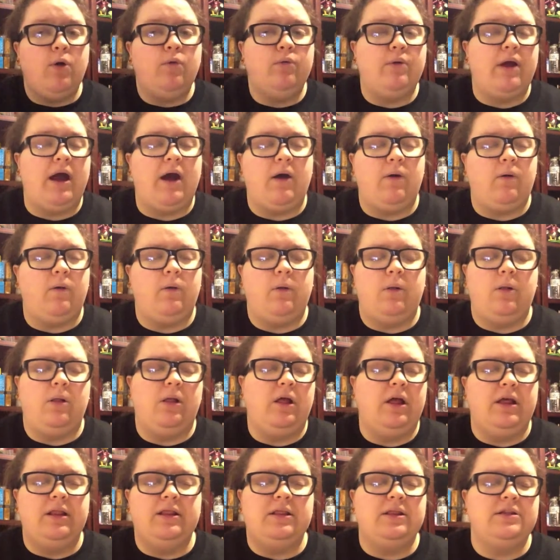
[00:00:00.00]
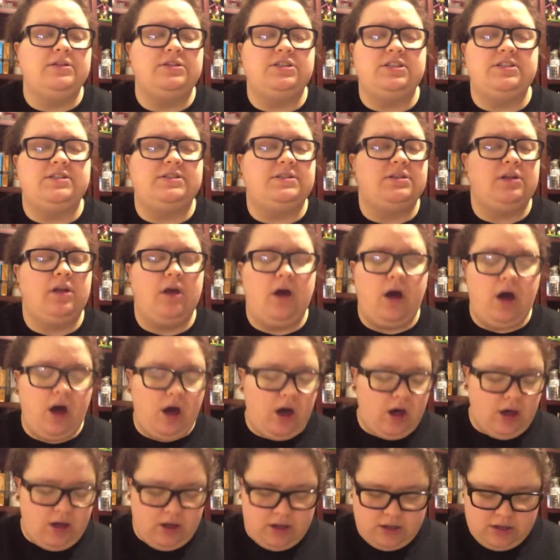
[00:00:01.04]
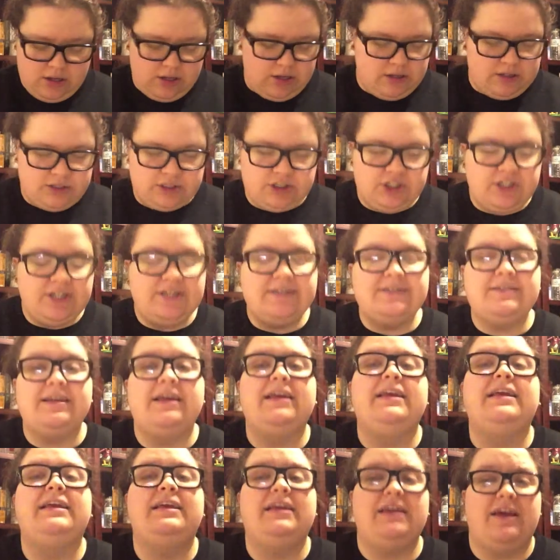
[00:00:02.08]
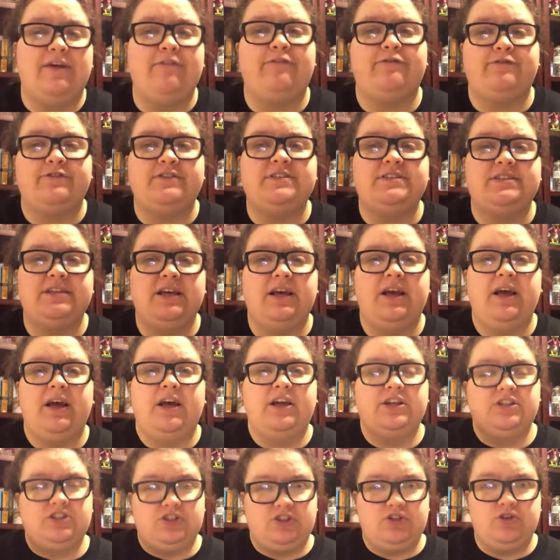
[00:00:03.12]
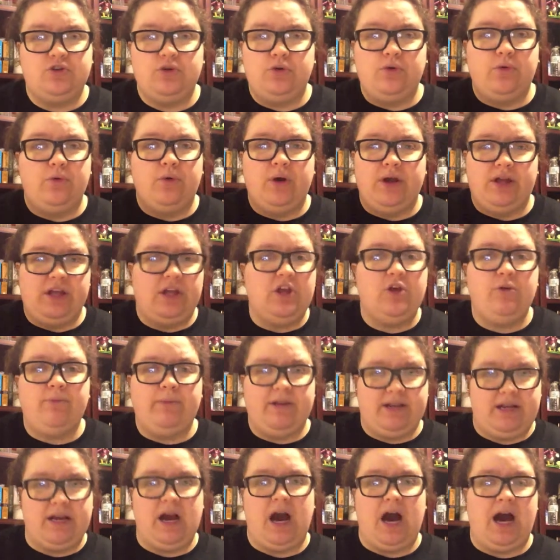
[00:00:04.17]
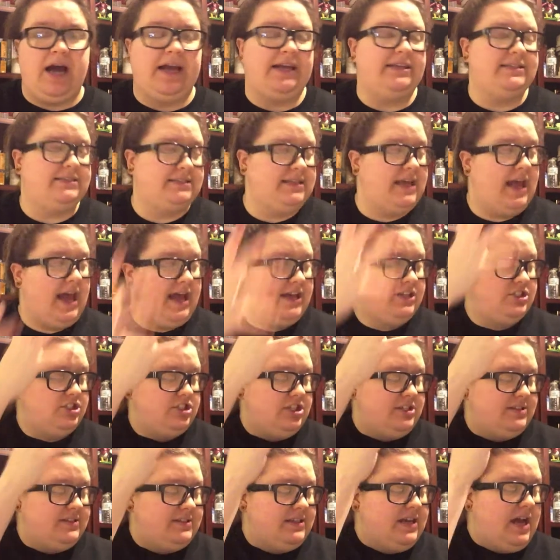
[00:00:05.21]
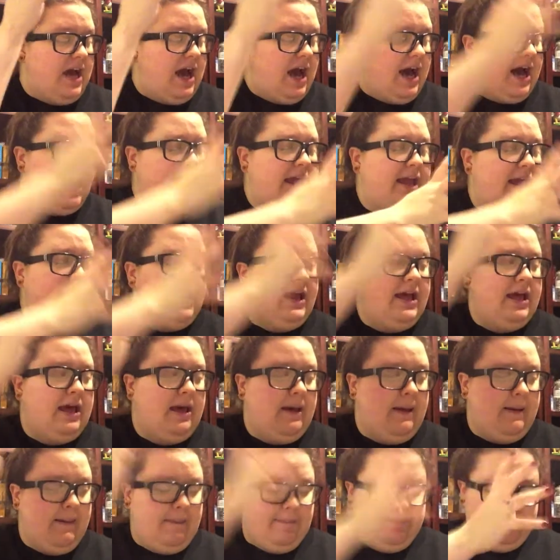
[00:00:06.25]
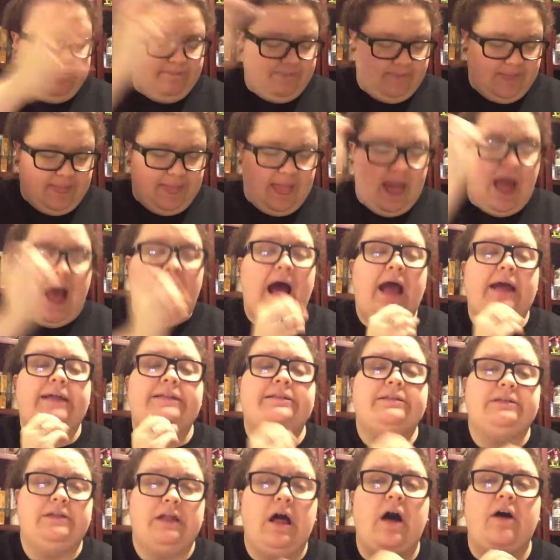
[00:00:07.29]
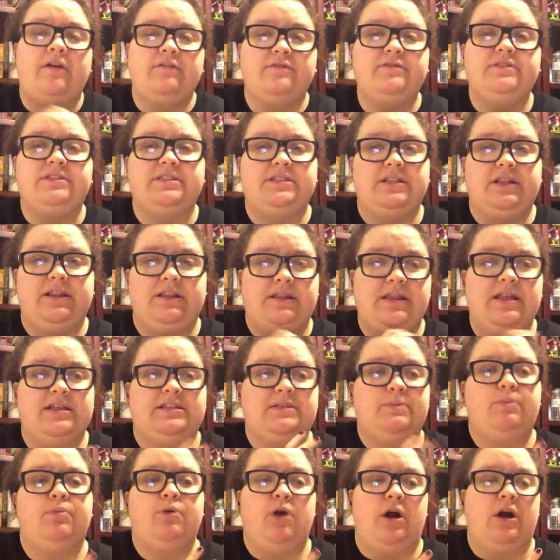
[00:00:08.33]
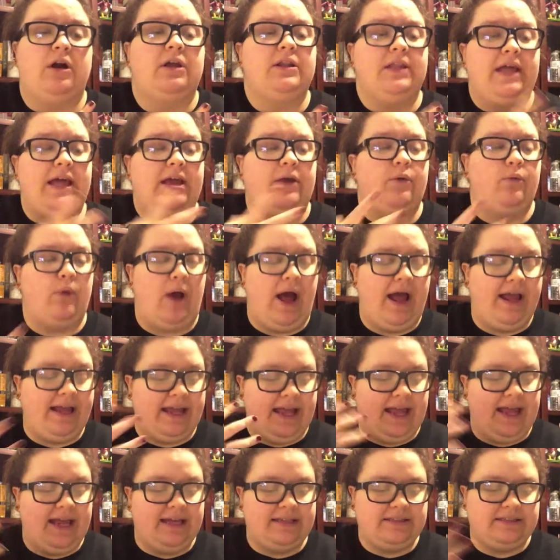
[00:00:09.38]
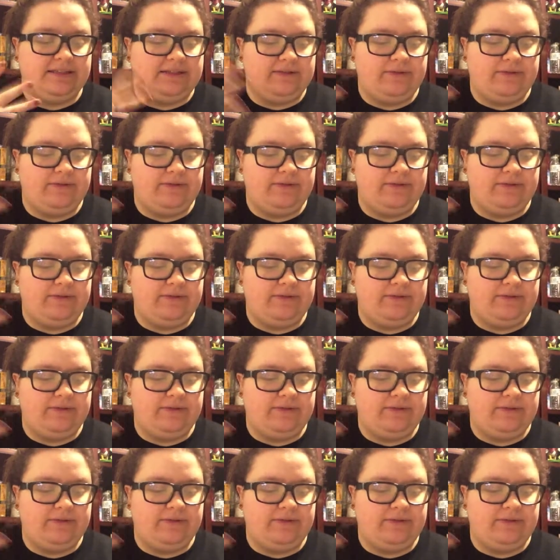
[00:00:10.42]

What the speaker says: Rowell just, she is a gift to humankind, and just, I loved this book. Like, I can't